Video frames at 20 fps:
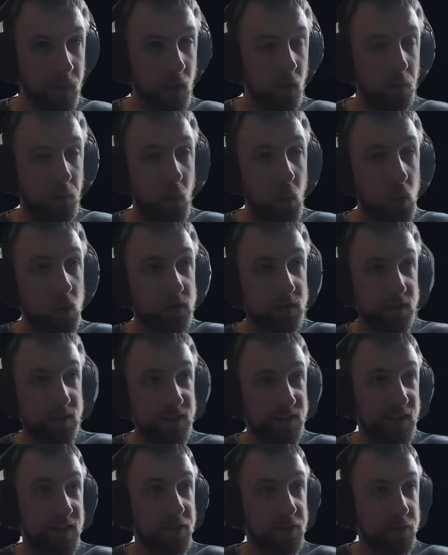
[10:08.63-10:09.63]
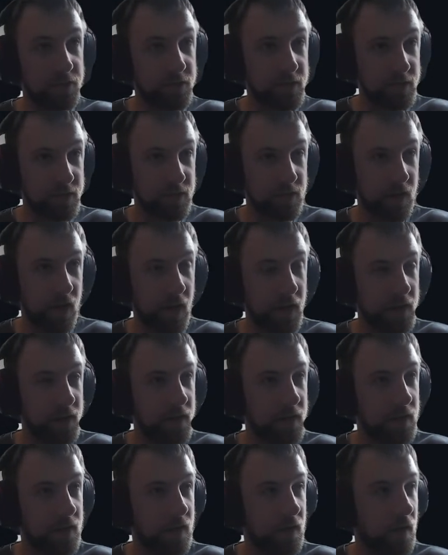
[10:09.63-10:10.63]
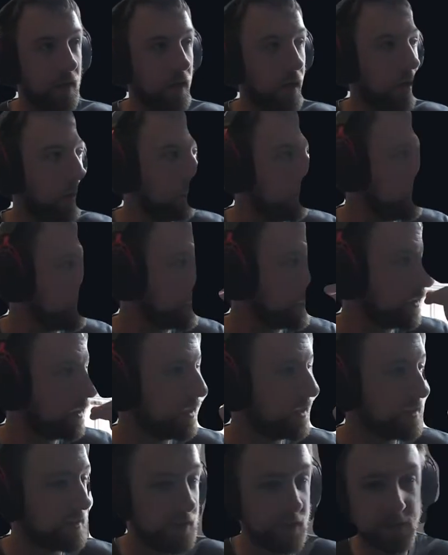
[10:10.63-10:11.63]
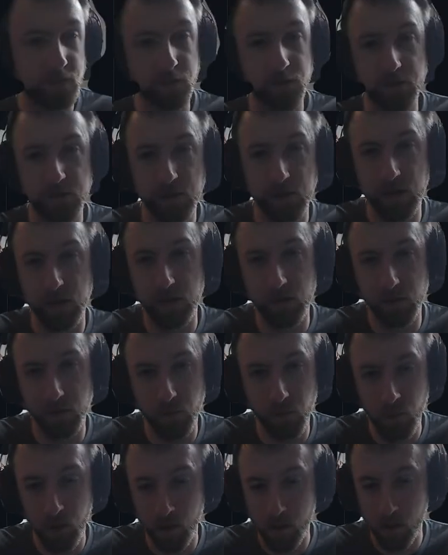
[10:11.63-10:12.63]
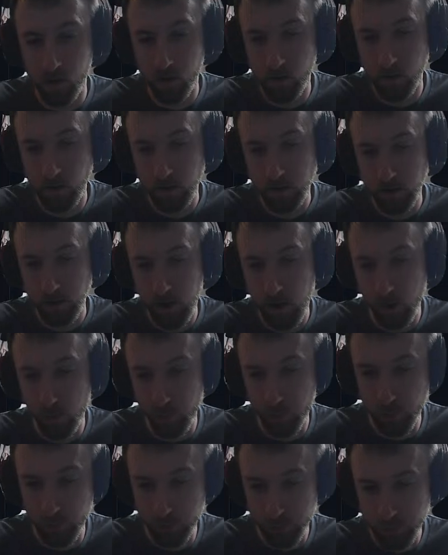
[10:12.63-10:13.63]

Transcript: pulls the sensors, and sensors can output